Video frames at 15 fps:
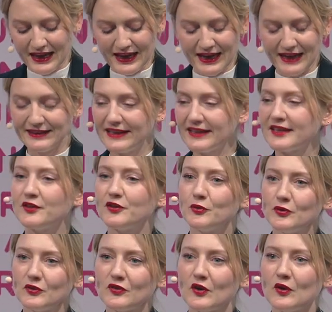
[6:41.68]
And they can do
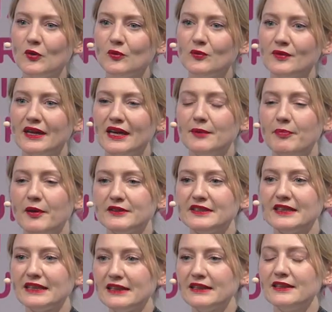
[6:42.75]
so, in
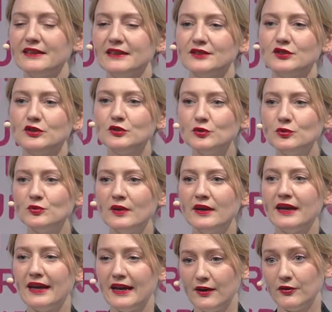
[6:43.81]
particular, in two
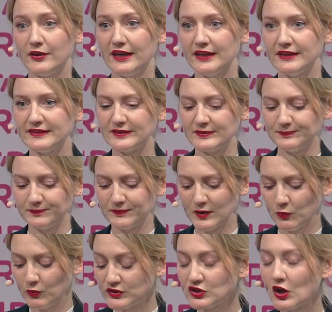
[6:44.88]
areas,
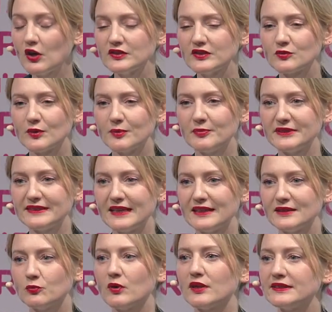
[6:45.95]
which also
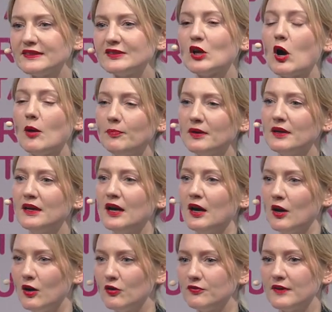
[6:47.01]
represent what is top
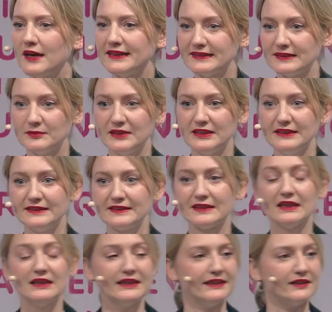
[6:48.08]
of SMEs
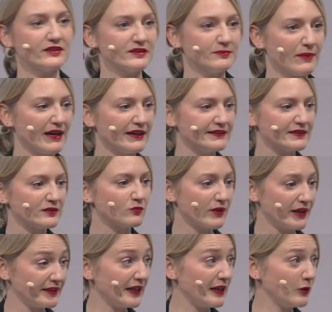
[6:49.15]
leaders' minds
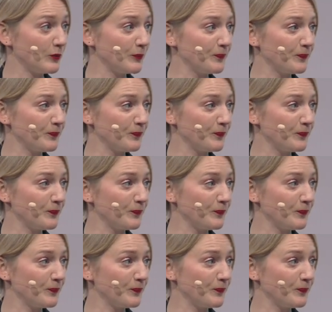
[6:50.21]
right now.